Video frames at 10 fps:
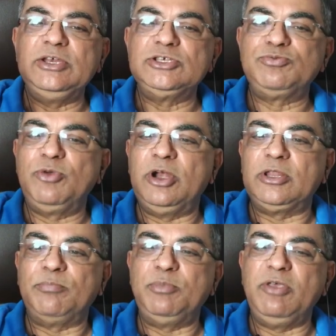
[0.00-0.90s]
is felt,
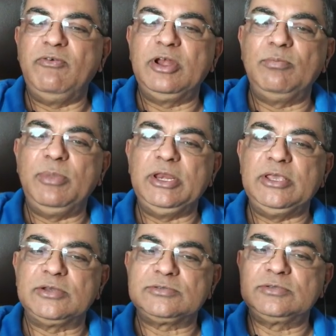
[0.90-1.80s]
the prevent
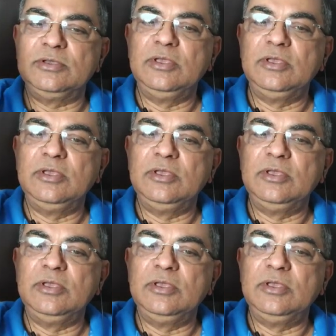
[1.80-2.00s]
barriers.